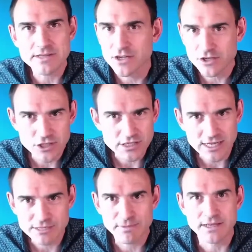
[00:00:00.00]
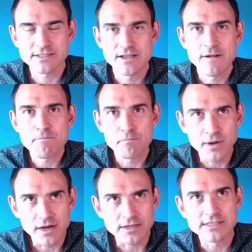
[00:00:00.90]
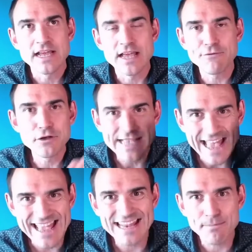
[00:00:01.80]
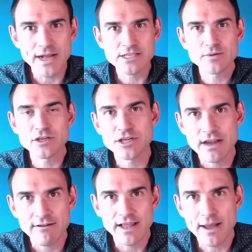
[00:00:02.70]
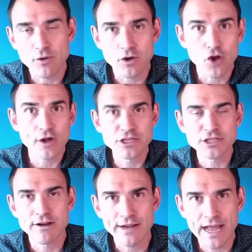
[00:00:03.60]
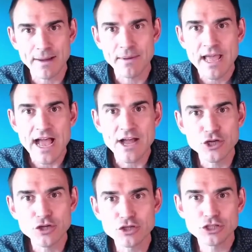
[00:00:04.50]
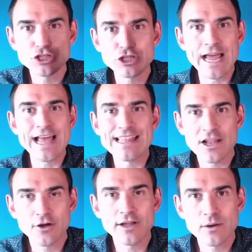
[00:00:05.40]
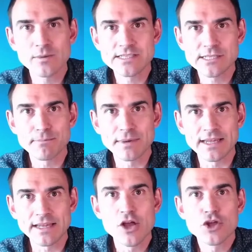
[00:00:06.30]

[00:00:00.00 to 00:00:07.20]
It's not just LastPass, but if you use any password sharing app or login sharing app and you share that login with somebody,